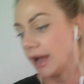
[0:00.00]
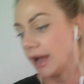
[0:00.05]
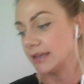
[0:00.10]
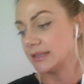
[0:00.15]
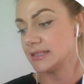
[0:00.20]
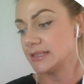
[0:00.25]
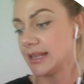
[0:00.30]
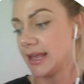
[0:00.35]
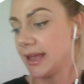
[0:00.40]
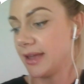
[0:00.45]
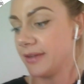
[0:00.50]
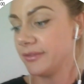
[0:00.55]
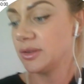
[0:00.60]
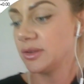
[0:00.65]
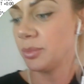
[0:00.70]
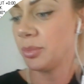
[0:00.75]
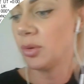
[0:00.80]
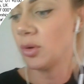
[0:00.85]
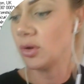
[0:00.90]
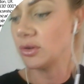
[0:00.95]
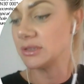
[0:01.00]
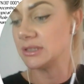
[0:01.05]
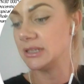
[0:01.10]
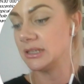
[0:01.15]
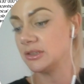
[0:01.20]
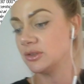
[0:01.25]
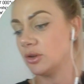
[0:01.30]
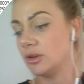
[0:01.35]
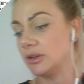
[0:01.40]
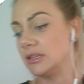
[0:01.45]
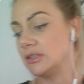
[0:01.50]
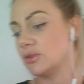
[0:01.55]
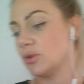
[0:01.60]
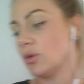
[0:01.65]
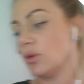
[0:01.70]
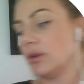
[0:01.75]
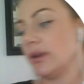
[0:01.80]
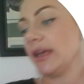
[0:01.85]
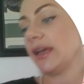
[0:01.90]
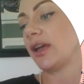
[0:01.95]
I deserve to pause and acknowledge
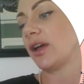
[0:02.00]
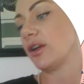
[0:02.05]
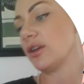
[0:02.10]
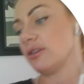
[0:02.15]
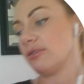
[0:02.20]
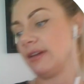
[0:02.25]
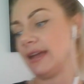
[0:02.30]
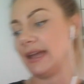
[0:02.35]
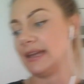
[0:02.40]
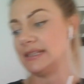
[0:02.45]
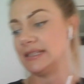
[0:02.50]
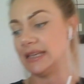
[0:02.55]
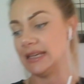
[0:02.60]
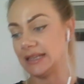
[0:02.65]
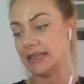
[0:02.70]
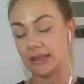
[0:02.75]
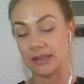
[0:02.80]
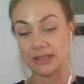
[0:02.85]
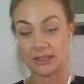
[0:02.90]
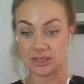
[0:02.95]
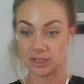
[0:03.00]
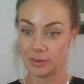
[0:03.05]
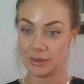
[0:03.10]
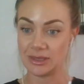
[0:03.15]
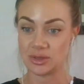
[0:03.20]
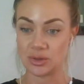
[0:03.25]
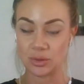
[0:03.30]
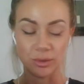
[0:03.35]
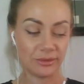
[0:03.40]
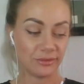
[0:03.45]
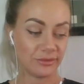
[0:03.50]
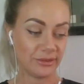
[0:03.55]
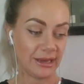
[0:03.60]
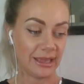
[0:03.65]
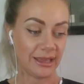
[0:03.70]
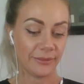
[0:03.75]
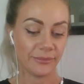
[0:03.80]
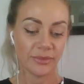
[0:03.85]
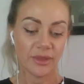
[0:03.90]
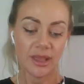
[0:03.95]
all I co-created, and I do it
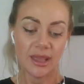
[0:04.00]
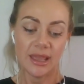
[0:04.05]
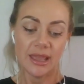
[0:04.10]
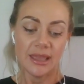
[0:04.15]
joyfully.